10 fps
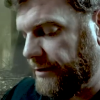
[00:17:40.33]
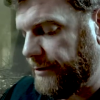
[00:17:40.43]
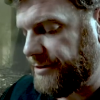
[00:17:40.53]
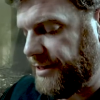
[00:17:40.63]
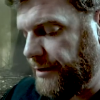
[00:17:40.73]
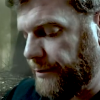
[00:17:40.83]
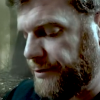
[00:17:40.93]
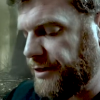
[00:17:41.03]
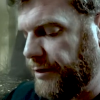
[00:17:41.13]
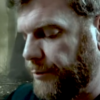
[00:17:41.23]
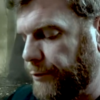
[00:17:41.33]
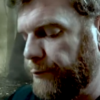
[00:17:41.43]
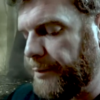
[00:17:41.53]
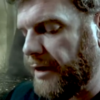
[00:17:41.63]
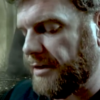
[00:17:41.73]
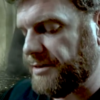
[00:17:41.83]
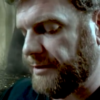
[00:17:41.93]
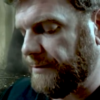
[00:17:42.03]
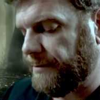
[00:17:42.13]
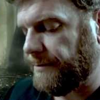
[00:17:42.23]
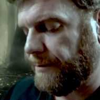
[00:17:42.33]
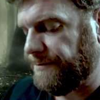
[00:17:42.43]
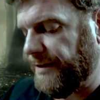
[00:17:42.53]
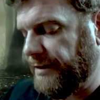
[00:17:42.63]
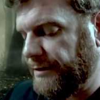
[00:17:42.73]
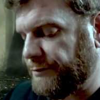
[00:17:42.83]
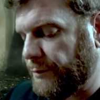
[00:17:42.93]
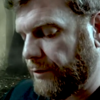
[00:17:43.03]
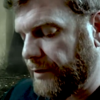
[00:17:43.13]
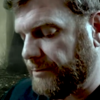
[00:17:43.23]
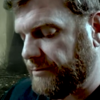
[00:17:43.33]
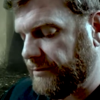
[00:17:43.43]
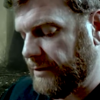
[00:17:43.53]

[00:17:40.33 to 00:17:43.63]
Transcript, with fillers: her tears proof positive of her feelings for him.